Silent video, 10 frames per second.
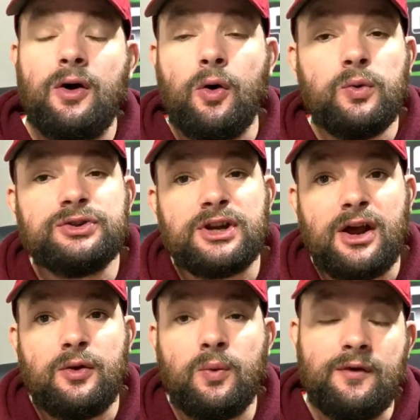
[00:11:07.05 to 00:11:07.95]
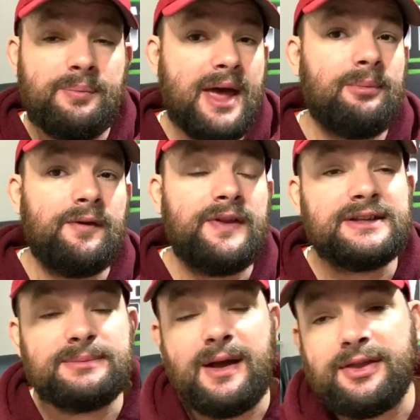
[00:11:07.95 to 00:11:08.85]
Also, with Behemoth,
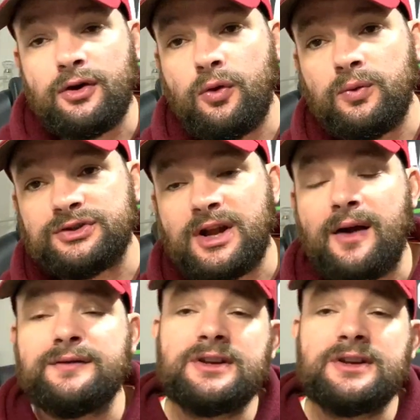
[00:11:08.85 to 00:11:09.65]
there's some other cool stuff.